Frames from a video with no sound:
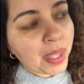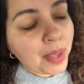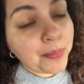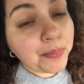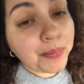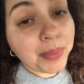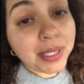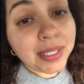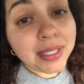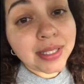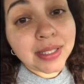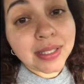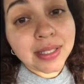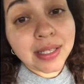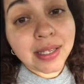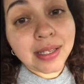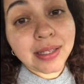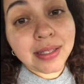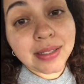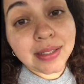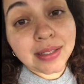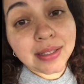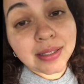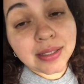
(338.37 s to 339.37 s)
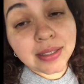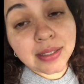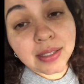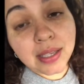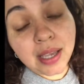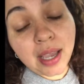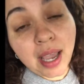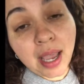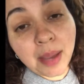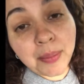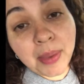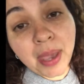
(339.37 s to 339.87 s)
But since
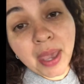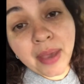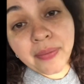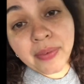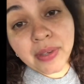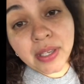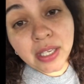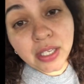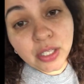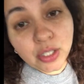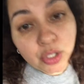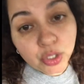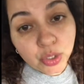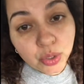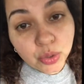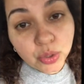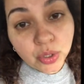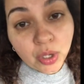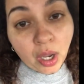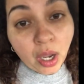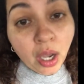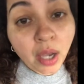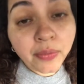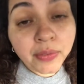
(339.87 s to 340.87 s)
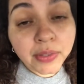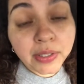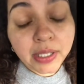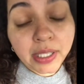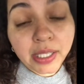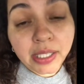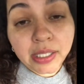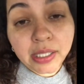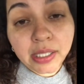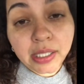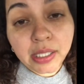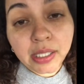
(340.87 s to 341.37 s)
I'm having issues
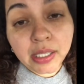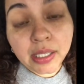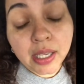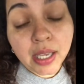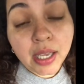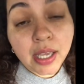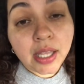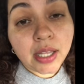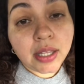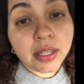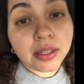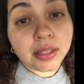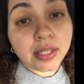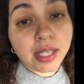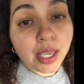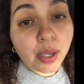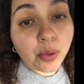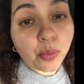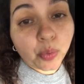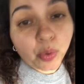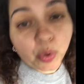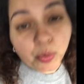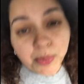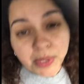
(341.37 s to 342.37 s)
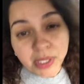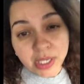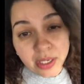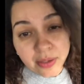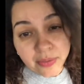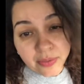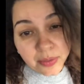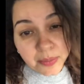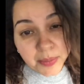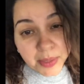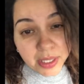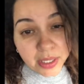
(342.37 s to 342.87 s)
ovulating, they will be
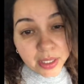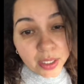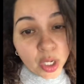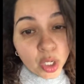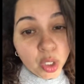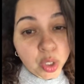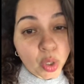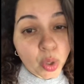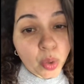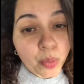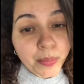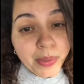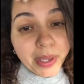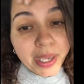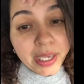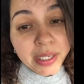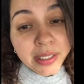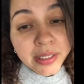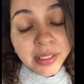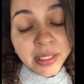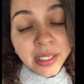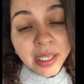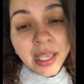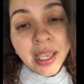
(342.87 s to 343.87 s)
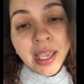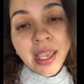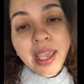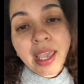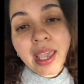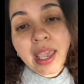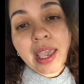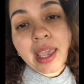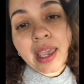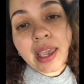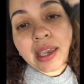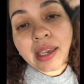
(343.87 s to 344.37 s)
giving me the Clomid,
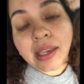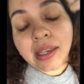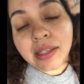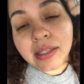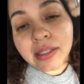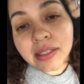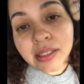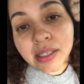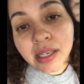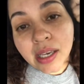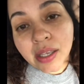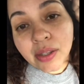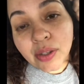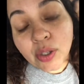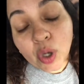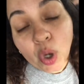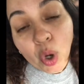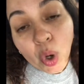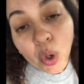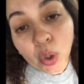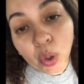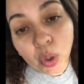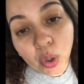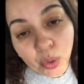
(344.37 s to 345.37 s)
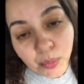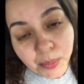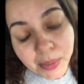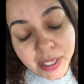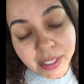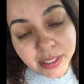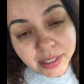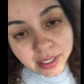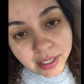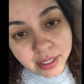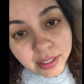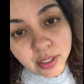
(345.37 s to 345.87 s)
and the
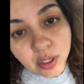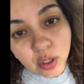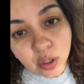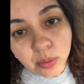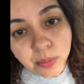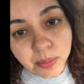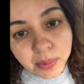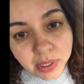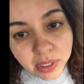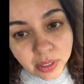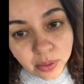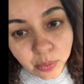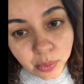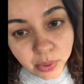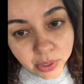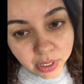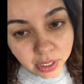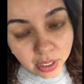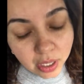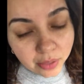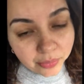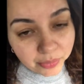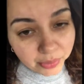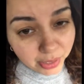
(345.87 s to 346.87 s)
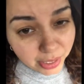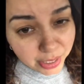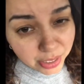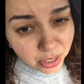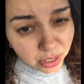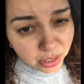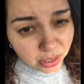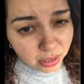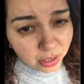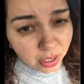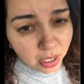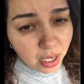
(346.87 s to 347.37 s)
Clomid does help with the
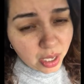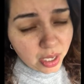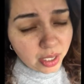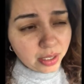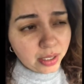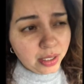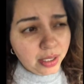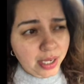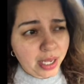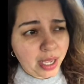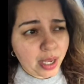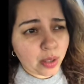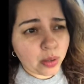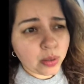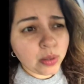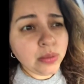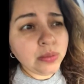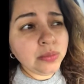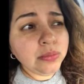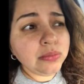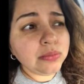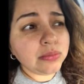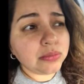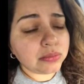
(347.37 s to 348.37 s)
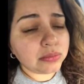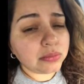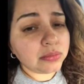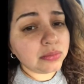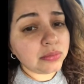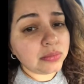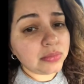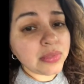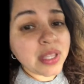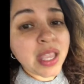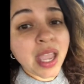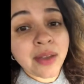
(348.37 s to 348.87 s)
ovulation. Now,
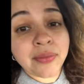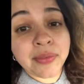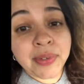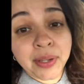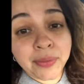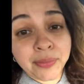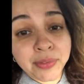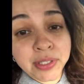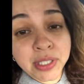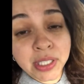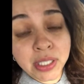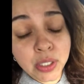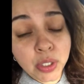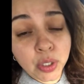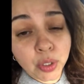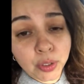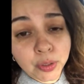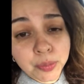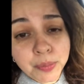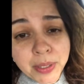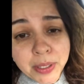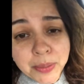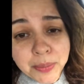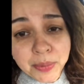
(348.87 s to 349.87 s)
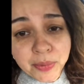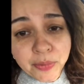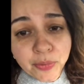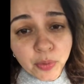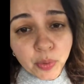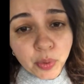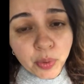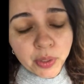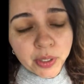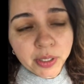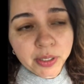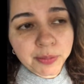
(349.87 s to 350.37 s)
I've never done Clomid
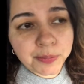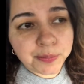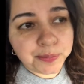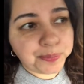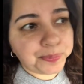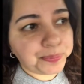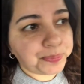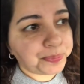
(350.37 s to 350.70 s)
before.